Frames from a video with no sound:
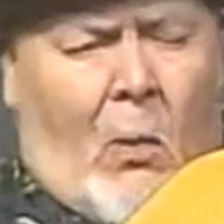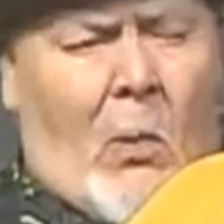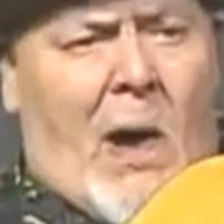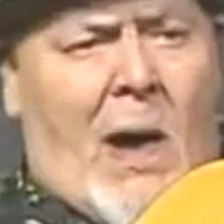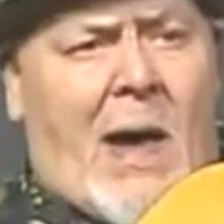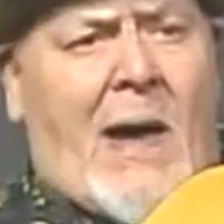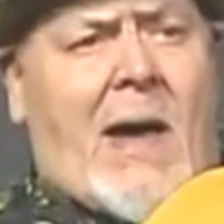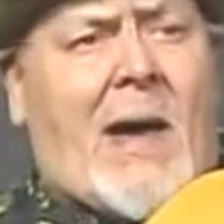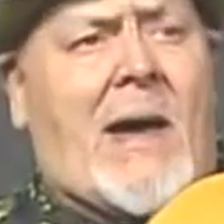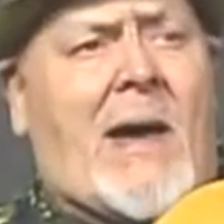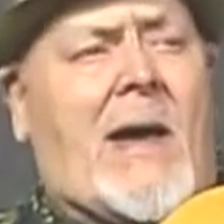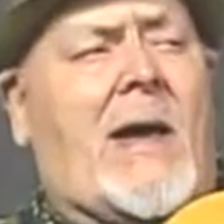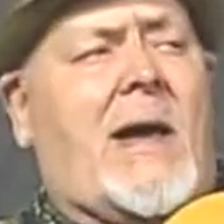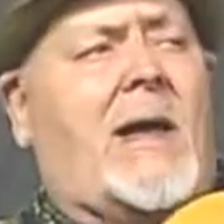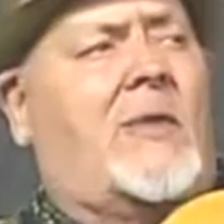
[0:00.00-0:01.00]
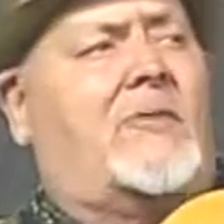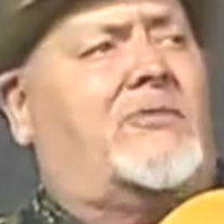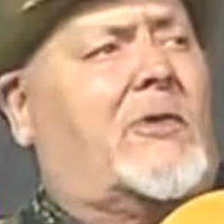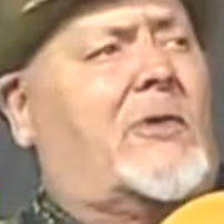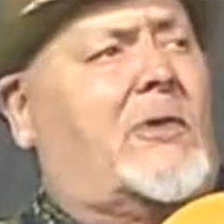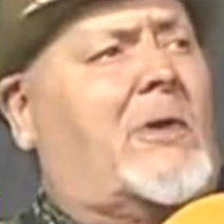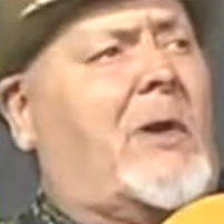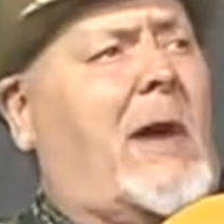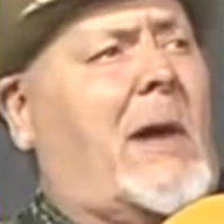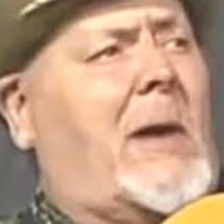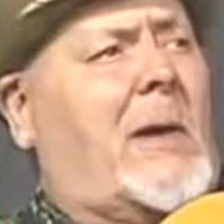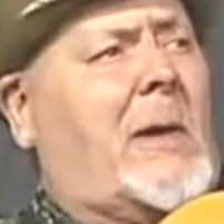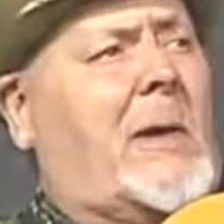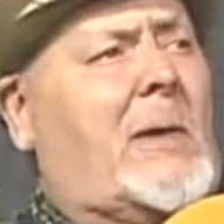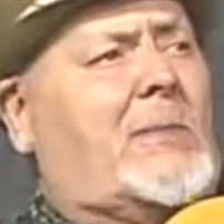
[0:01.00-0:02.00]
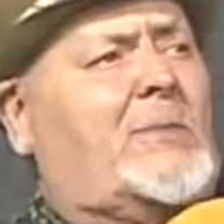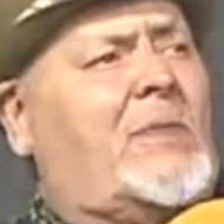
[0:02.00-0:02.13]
One for all